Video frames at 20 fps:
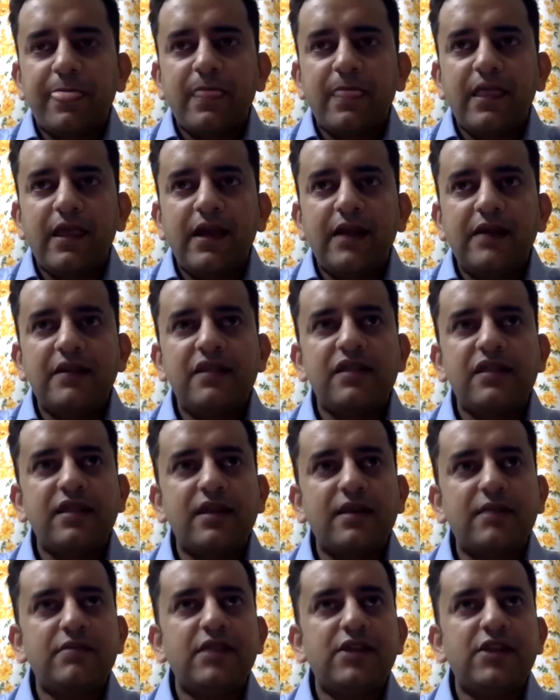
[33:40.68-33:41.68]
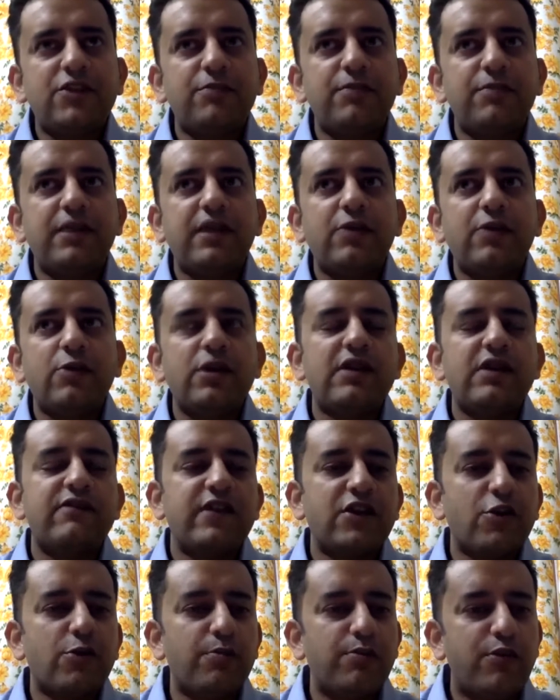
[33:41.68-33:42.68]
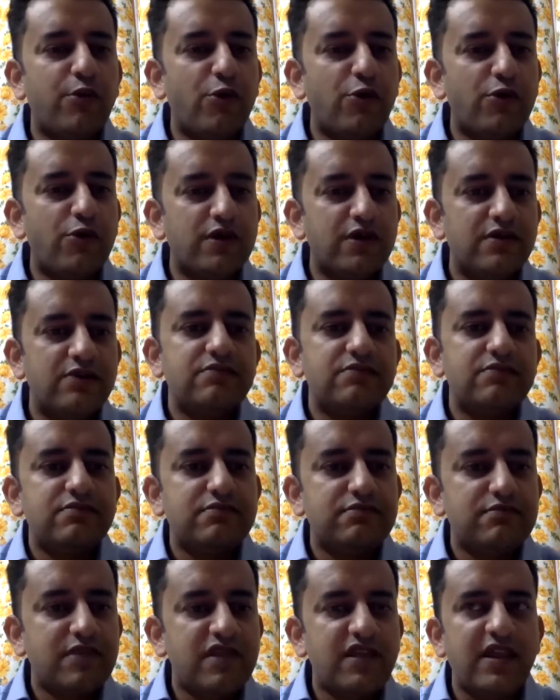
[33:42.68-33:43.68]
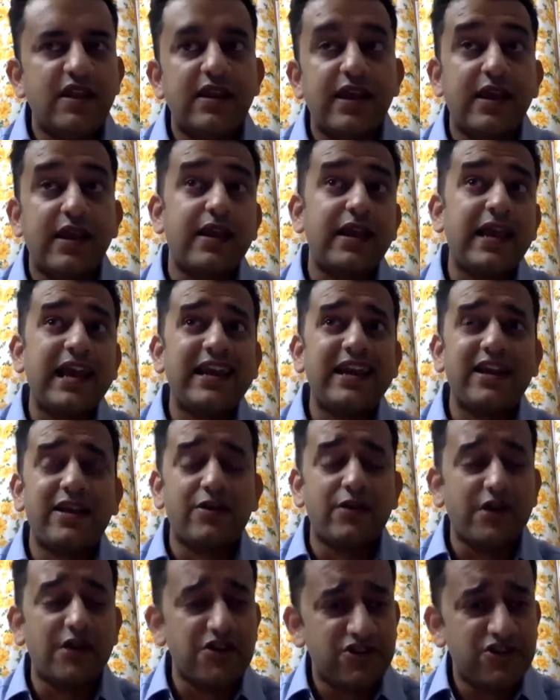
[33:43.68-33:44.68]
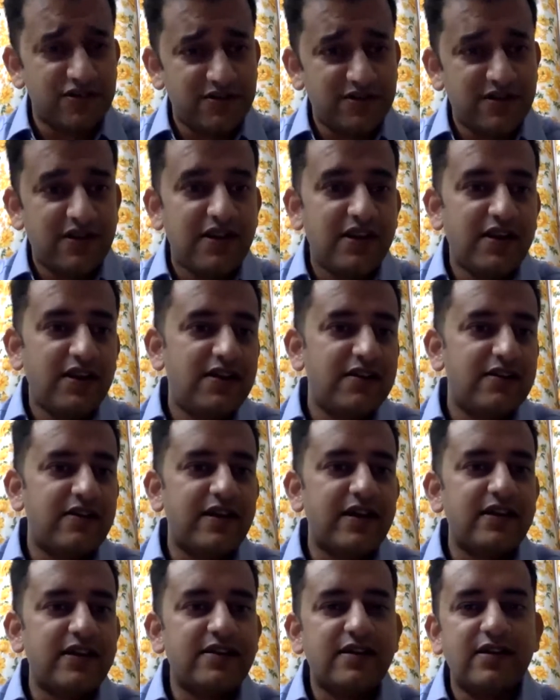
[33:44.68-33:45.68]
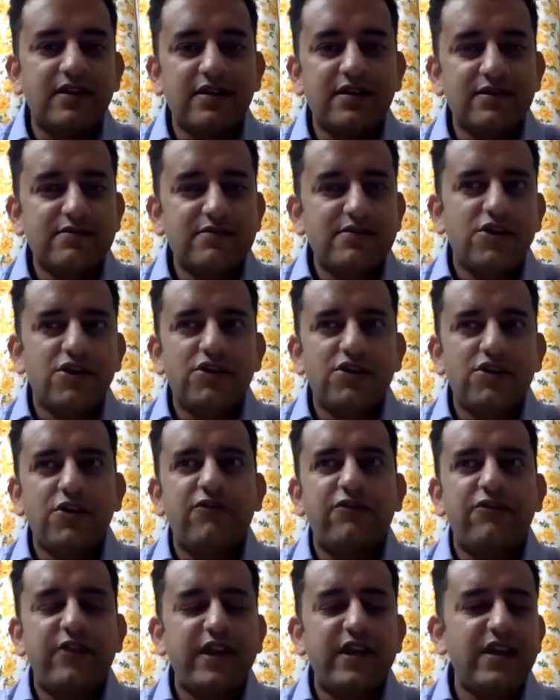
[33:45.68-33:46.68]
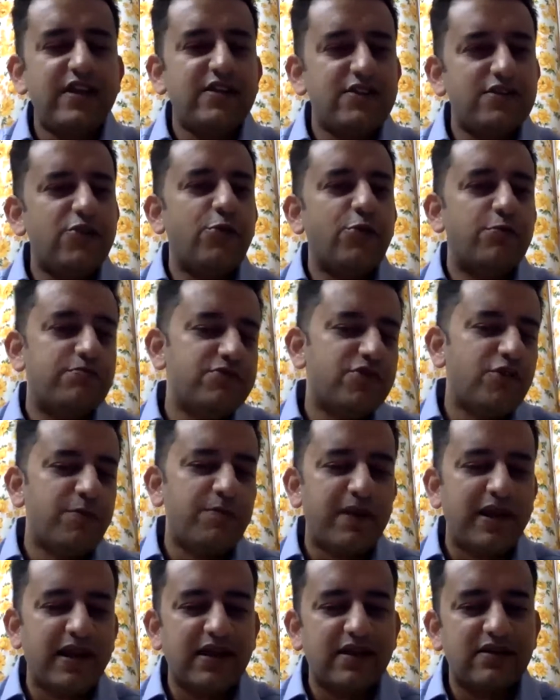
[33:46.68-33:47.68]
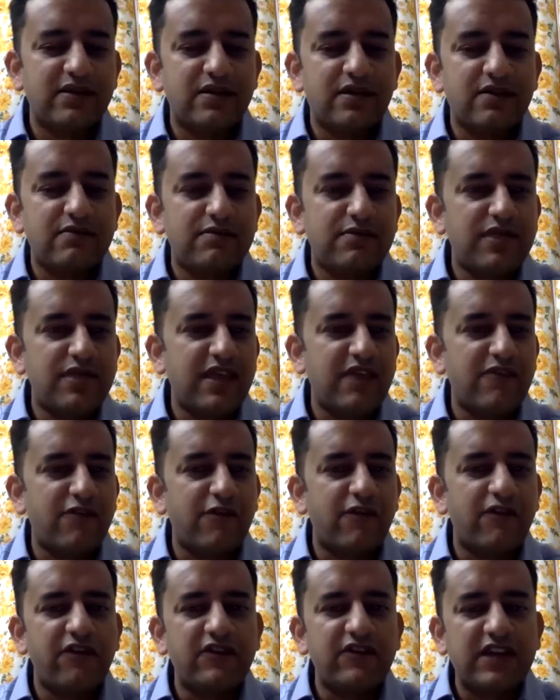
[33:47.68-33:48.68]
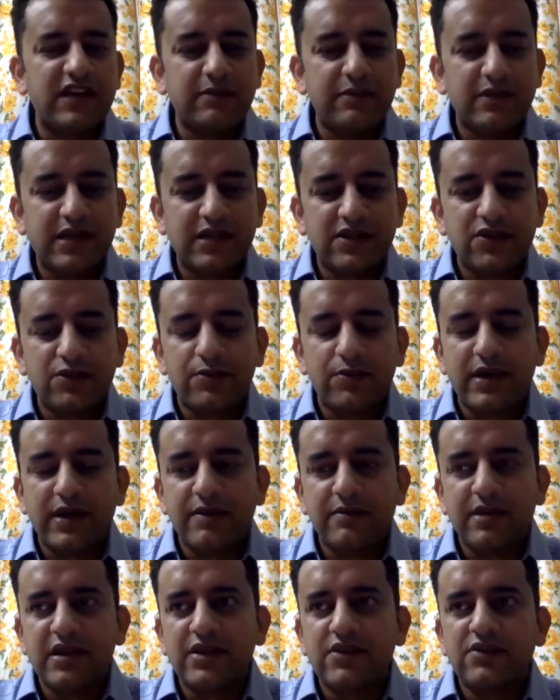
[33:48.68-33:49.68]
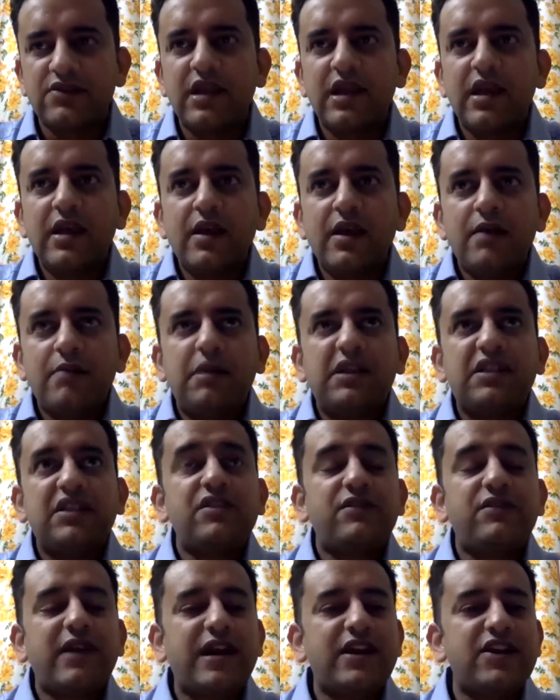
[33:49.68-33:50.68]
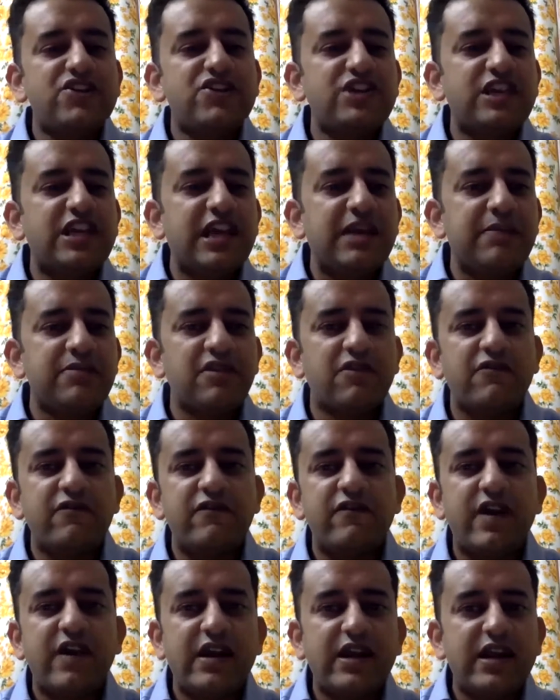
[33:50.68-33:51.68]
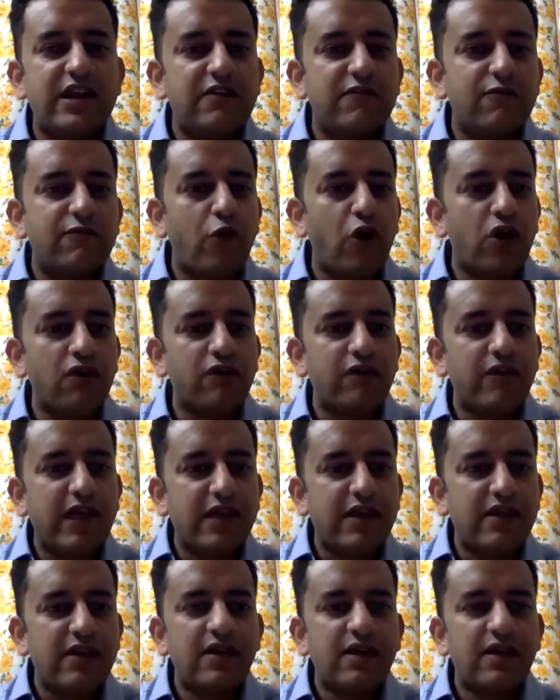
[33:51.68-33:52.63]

and some that you play only when you're bored, say like a Candy Crush, right? You're free, you play it, say for 15 minutes, 20 minutes, but strategy games are very involving.